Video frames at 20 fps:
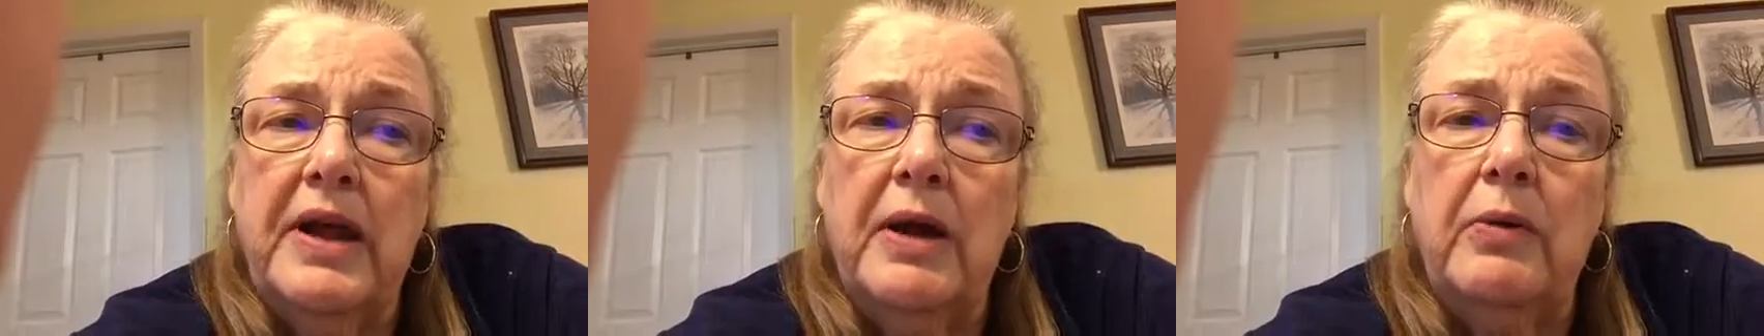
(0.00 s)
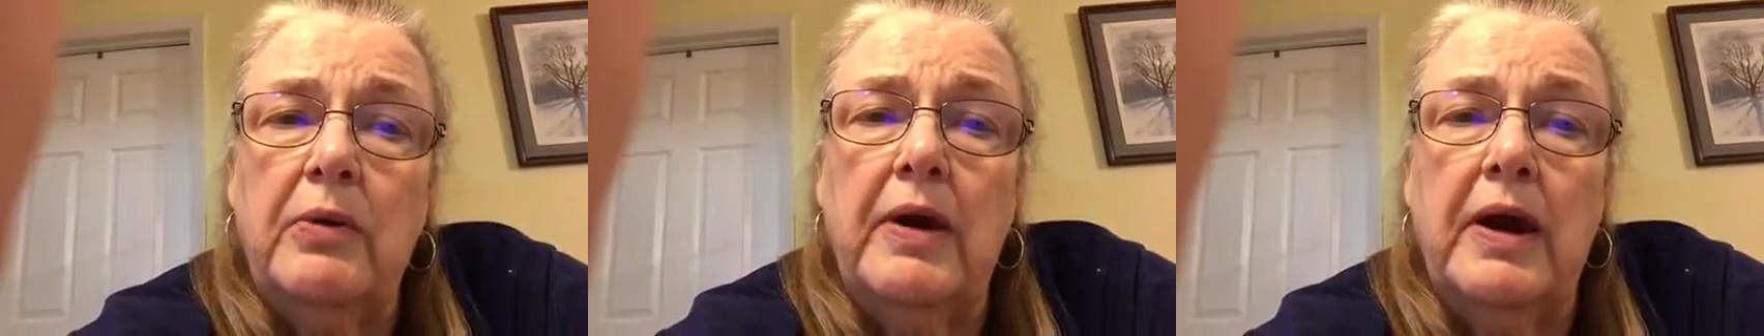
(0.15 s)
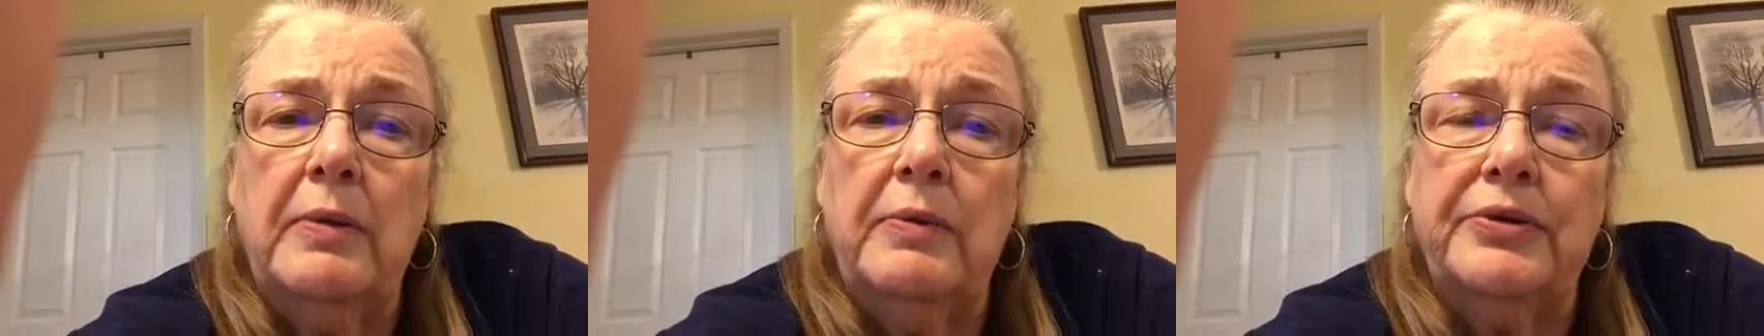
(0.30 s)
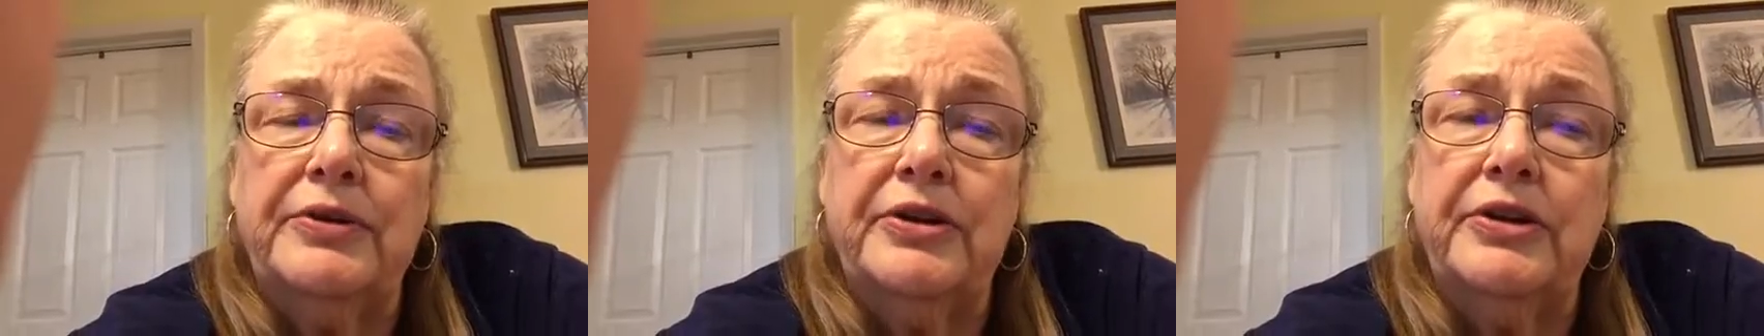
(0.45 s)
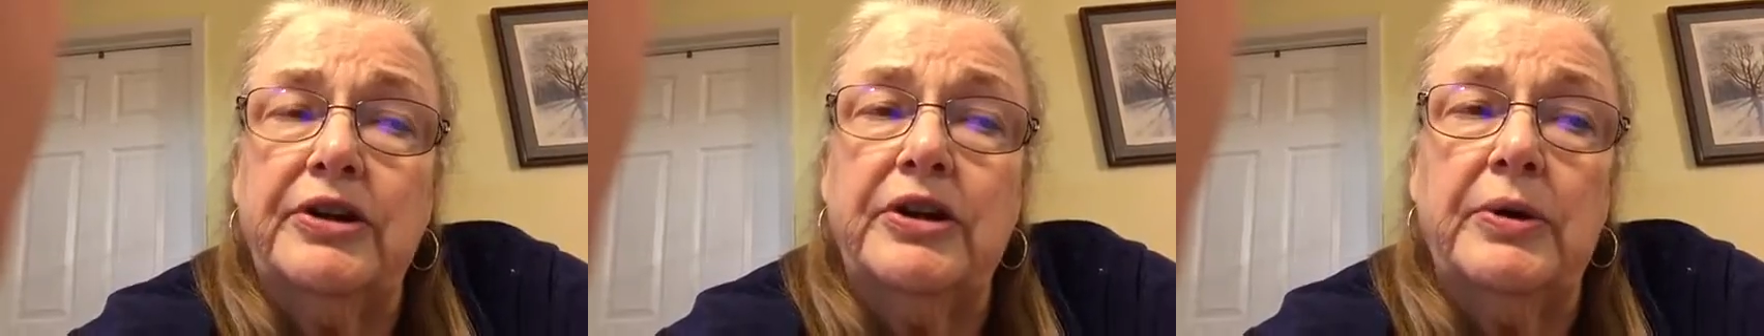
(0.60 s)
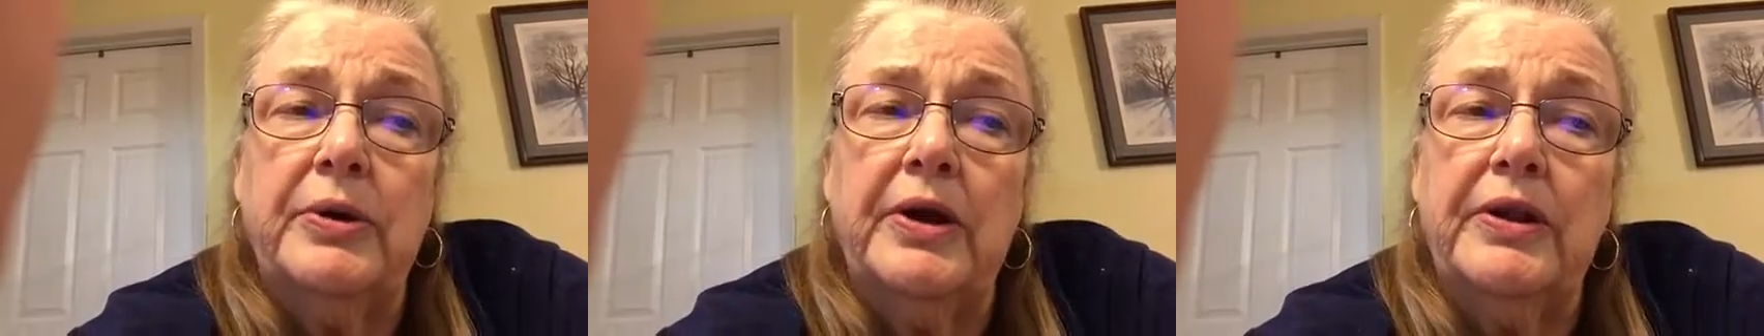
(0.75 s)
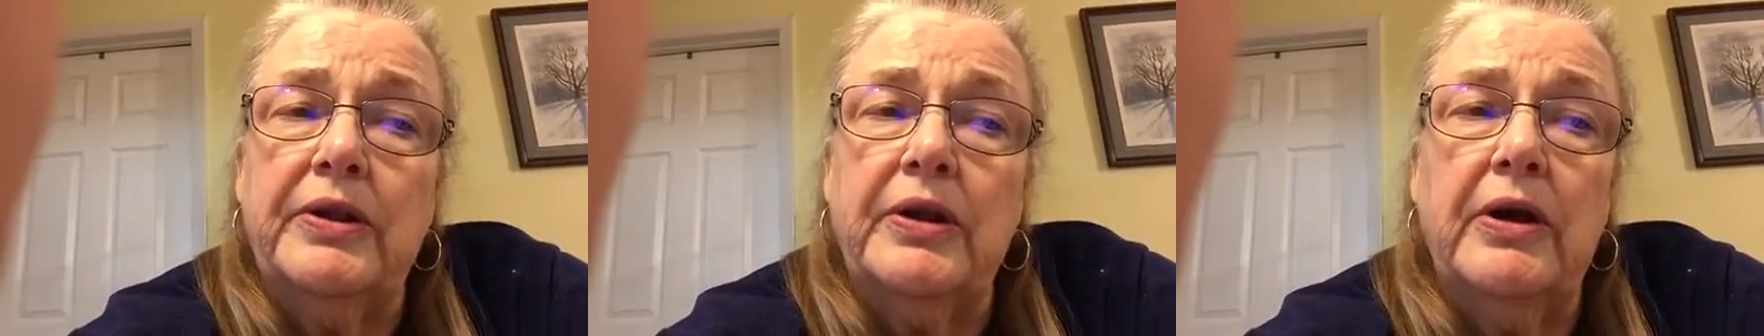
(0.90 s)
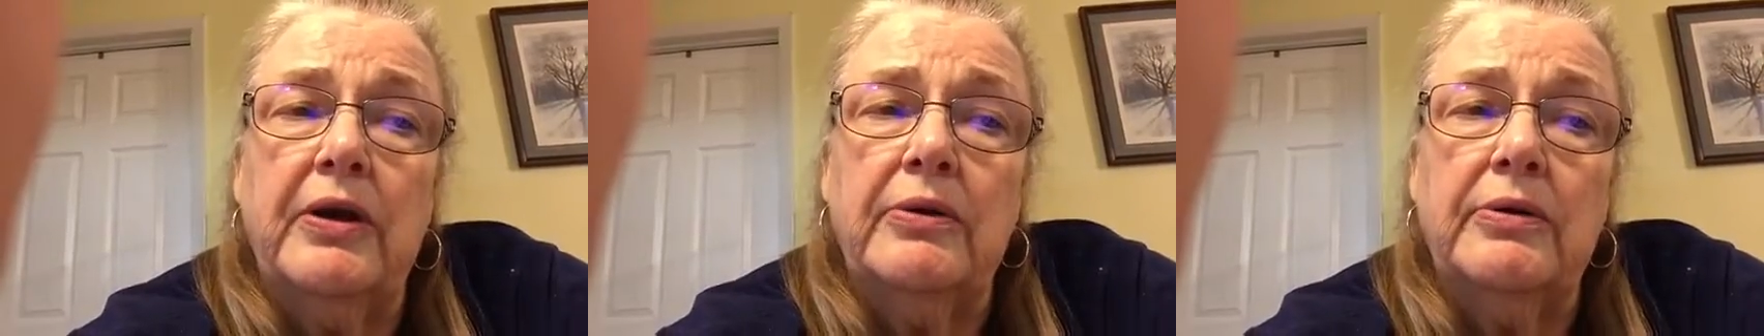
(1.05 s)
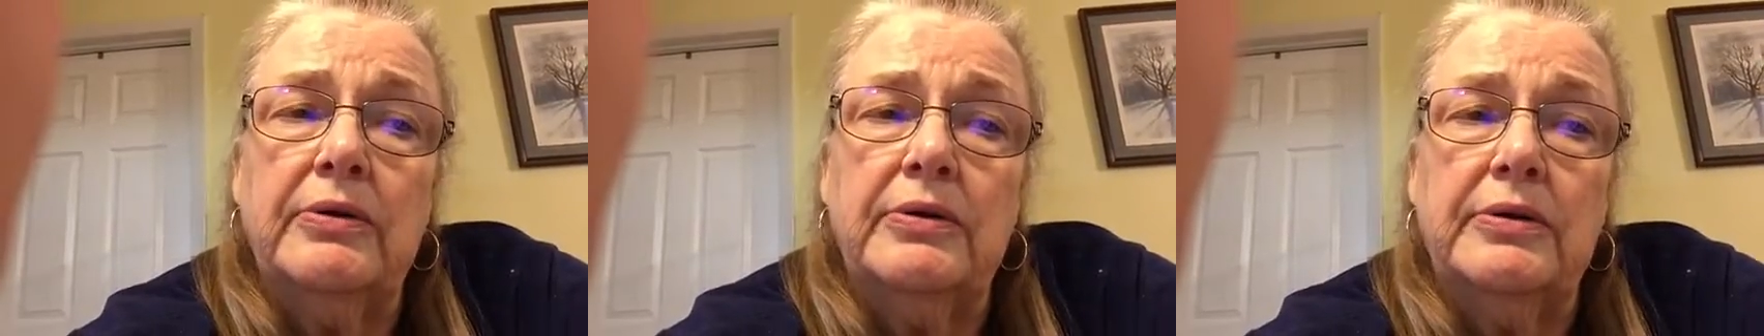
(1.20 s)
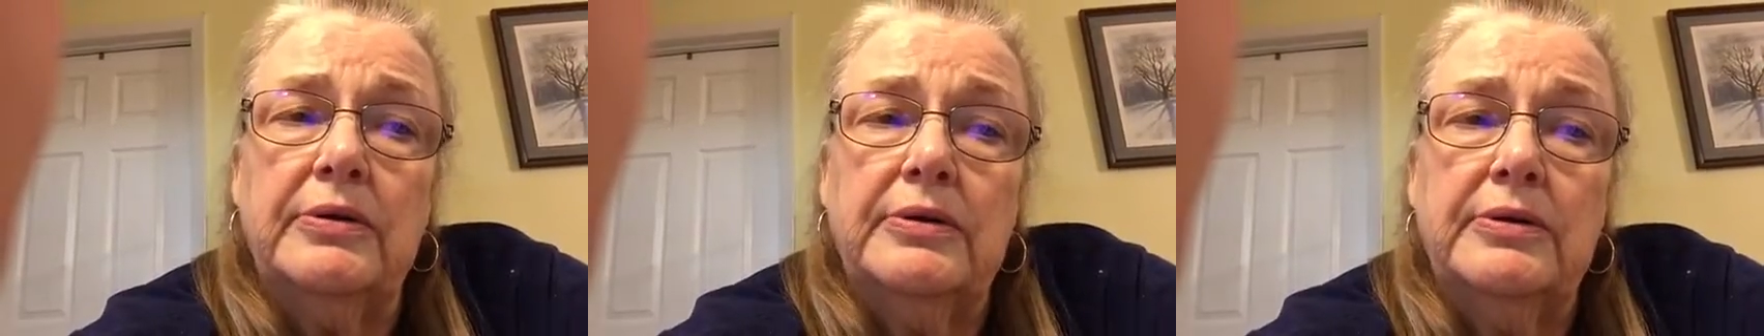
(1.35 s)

they were able to do it, though.